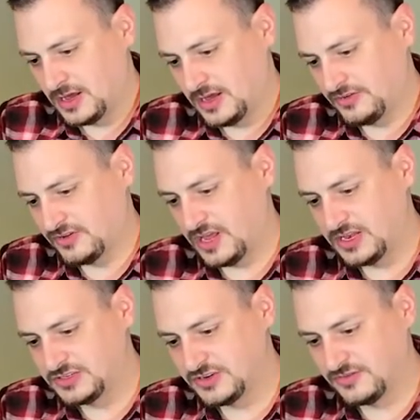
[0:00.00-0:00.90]
It's a
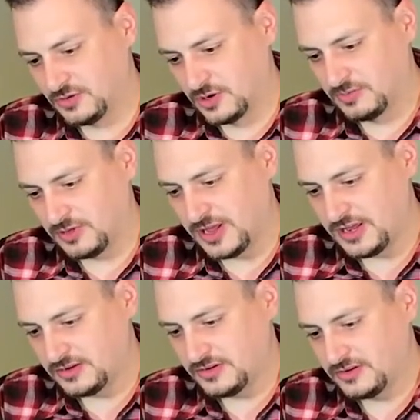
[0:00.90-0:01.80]
hinged floor
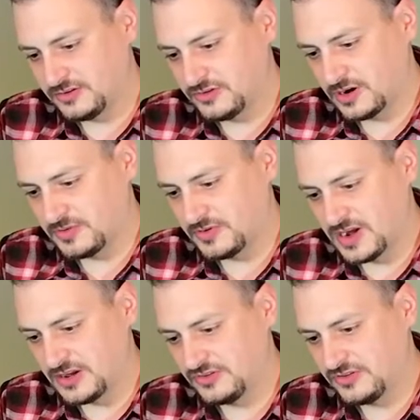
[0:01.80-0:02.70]
plate to drop your
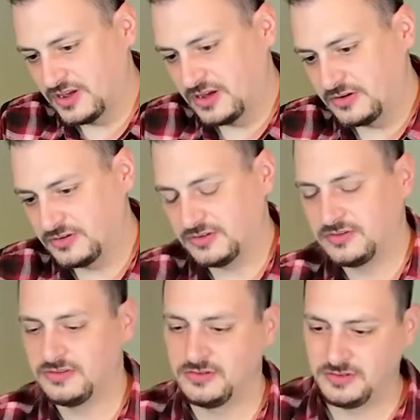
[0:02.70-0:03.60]
rounds out.
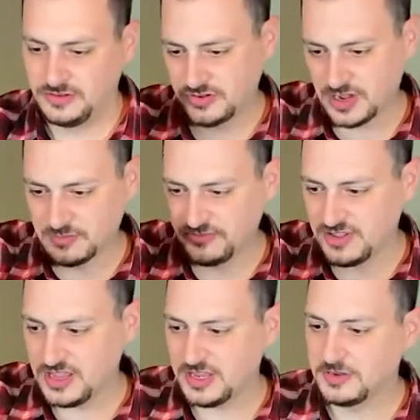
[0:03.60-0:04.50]
Top
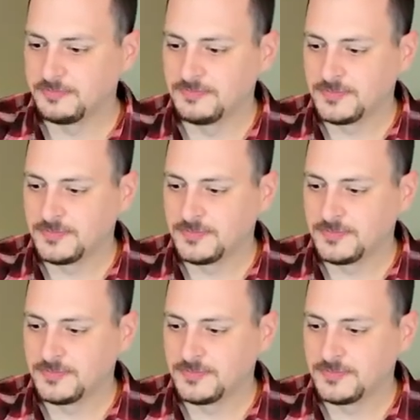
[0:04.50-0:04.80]
feed.